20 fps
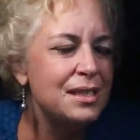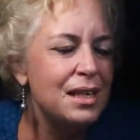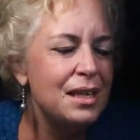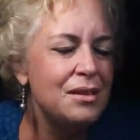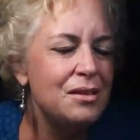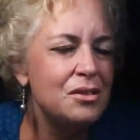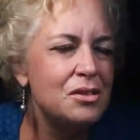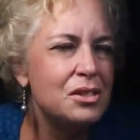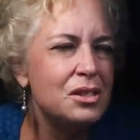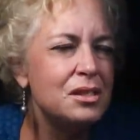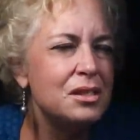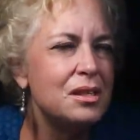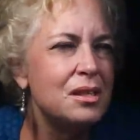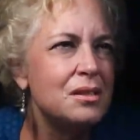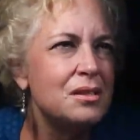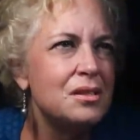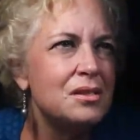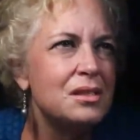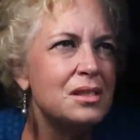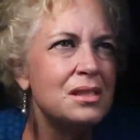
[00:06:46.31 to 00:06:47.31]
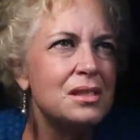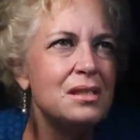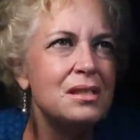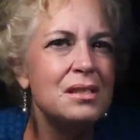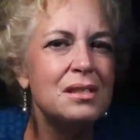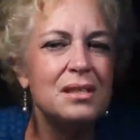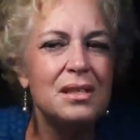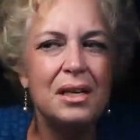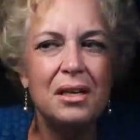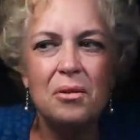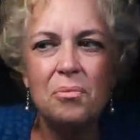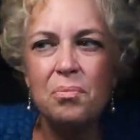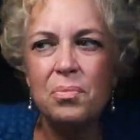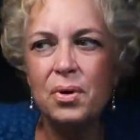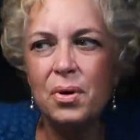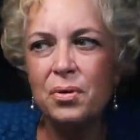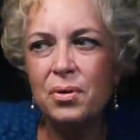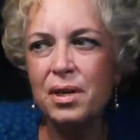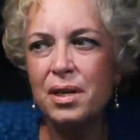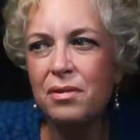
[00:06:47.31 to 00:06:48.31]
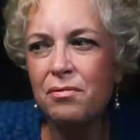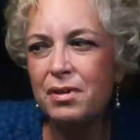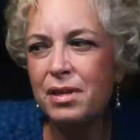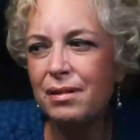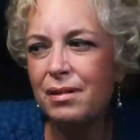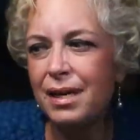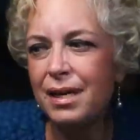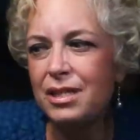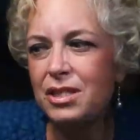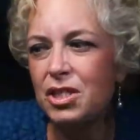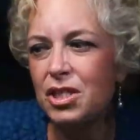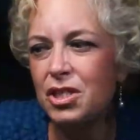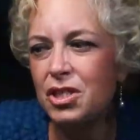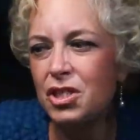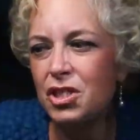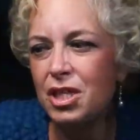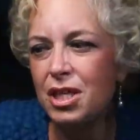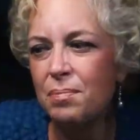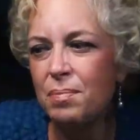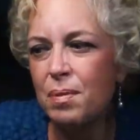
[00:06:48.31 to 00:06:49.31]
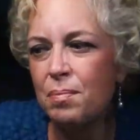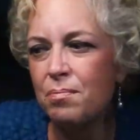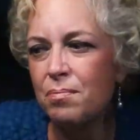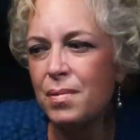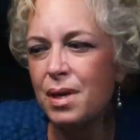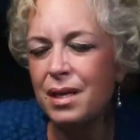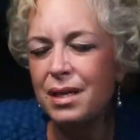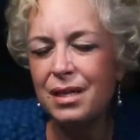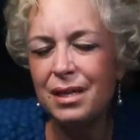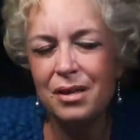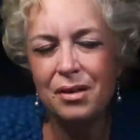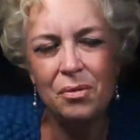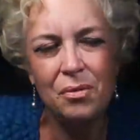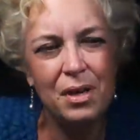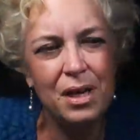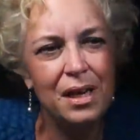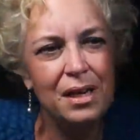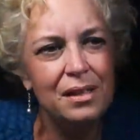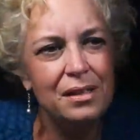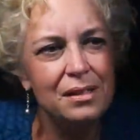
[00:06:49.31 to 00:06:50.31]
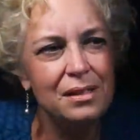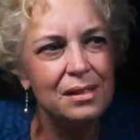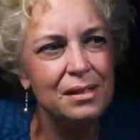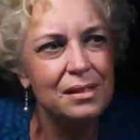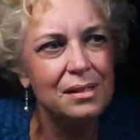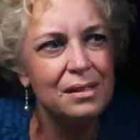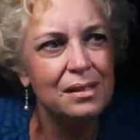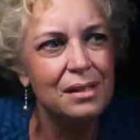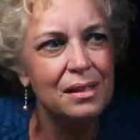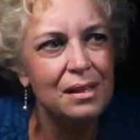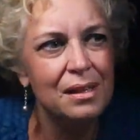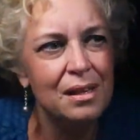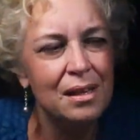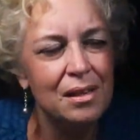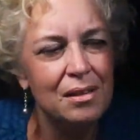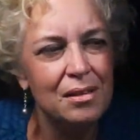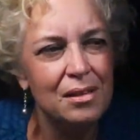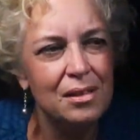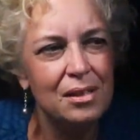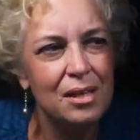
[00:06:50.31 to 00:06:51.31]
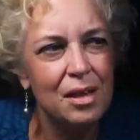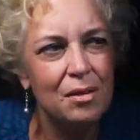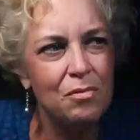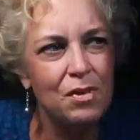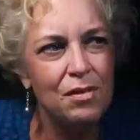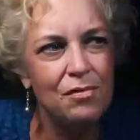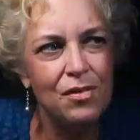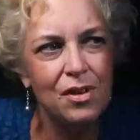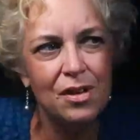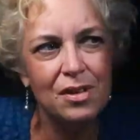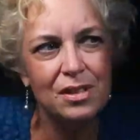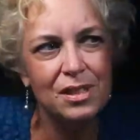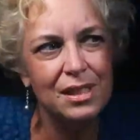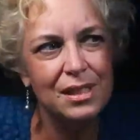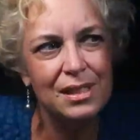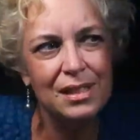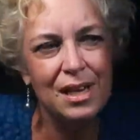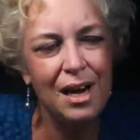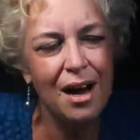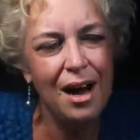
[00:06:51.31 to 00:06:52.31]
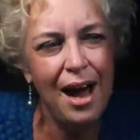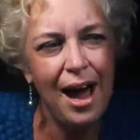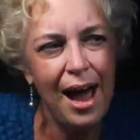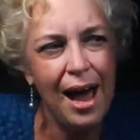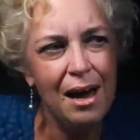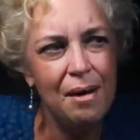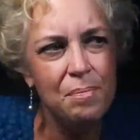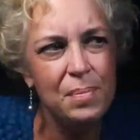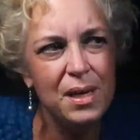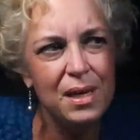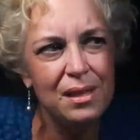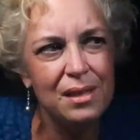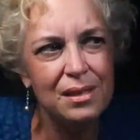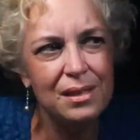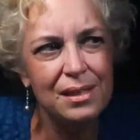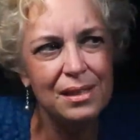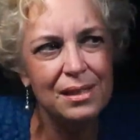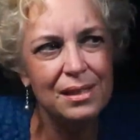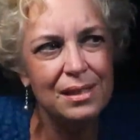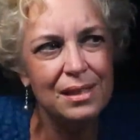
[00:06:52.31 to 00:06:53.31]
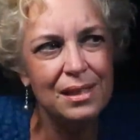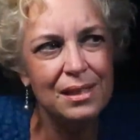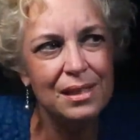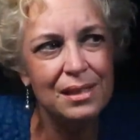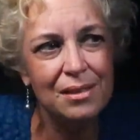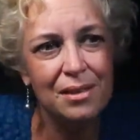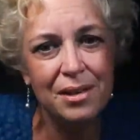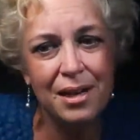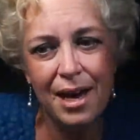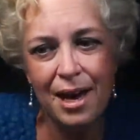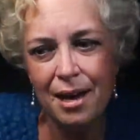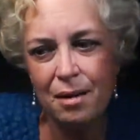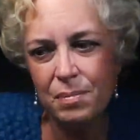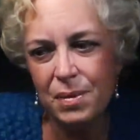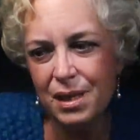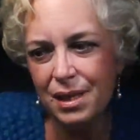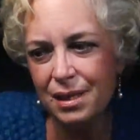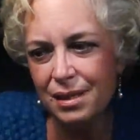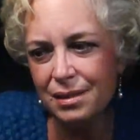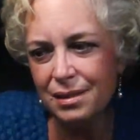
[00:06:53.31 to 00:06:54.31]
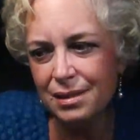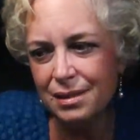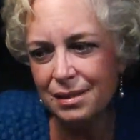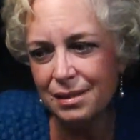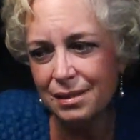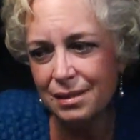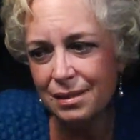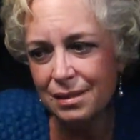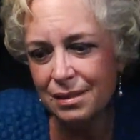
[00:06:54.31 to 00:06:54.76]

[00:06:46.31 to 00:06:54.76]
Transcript: There's there's this is like a broken relationship. You know, it is. The sun reversed. It's not happy. This is this is unhappiness.